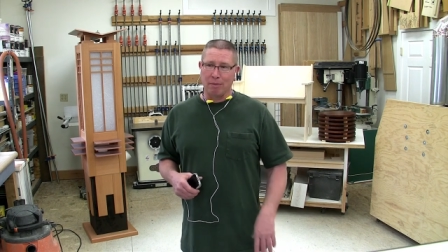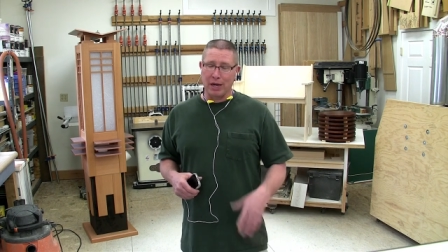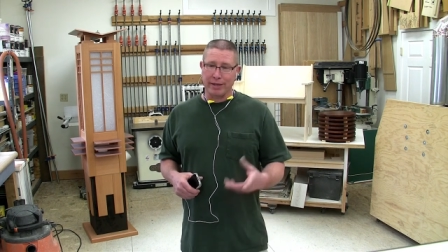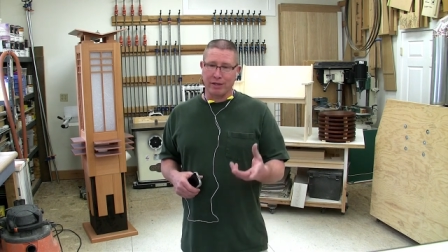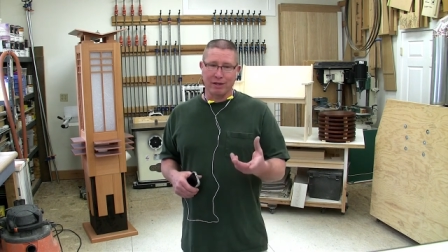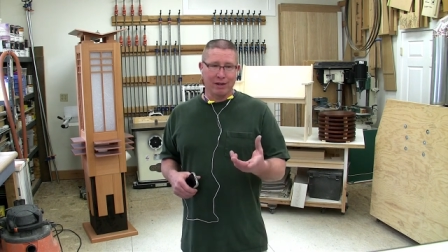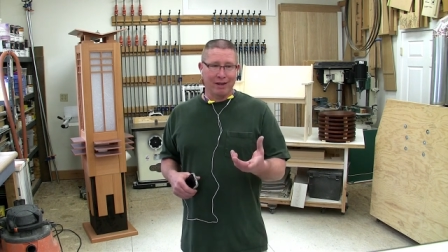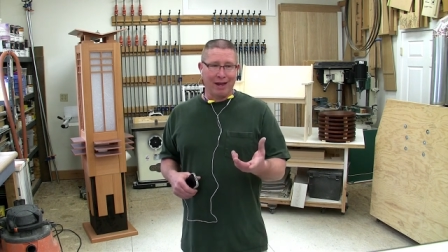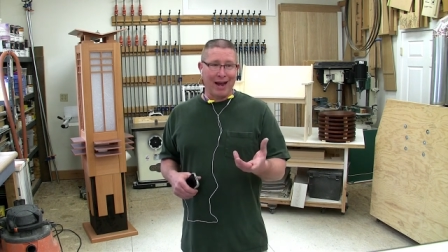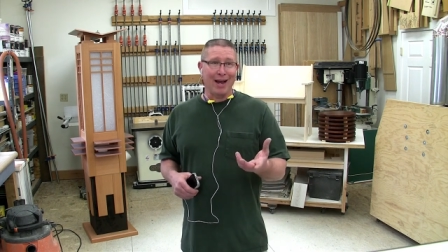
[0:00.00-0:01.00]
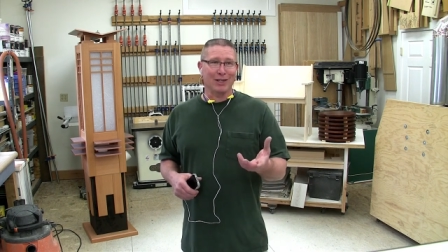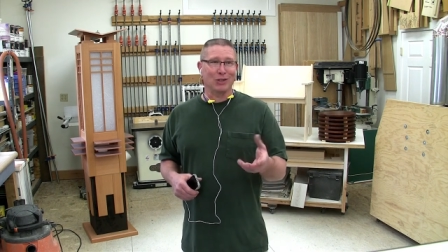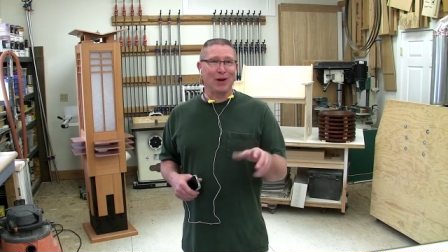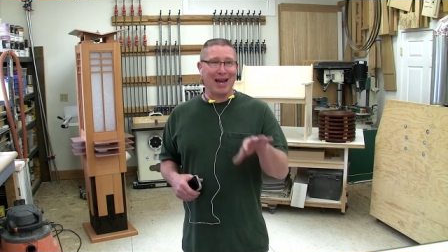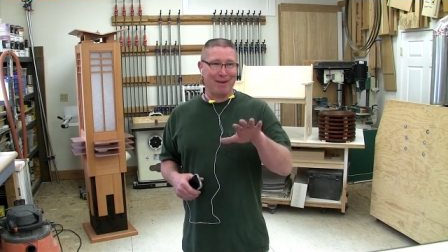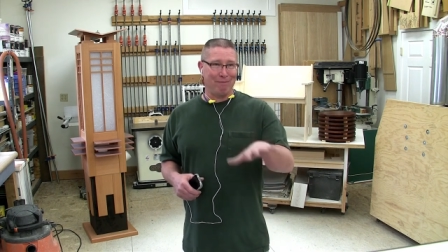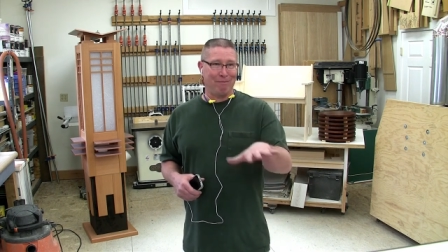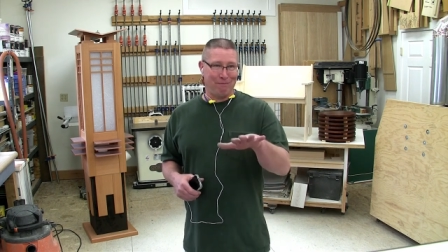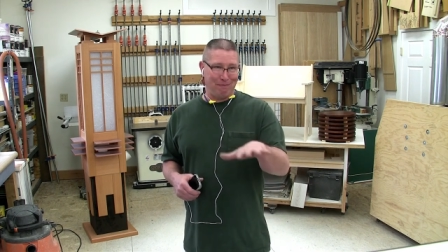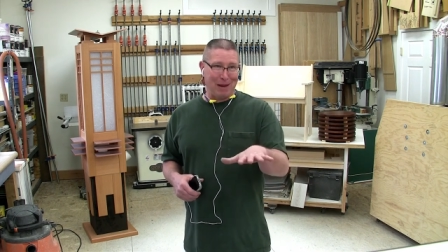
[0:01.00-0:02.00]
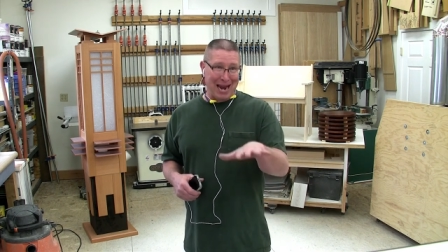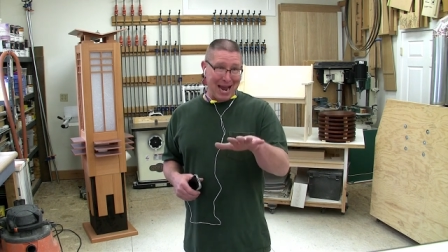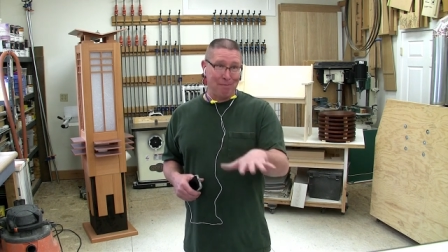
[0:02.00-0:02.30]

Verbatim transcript: But I also had I